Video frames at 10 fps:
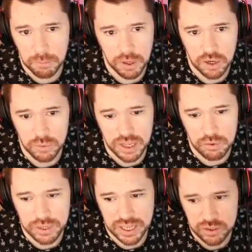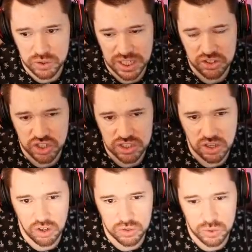Might go with that Renato Sanchez
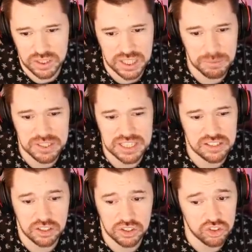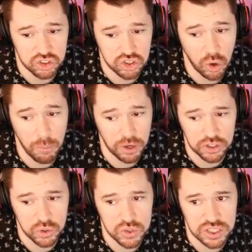card as well. The team of the season, I just don't
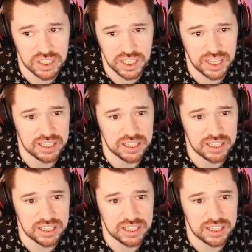mind using in the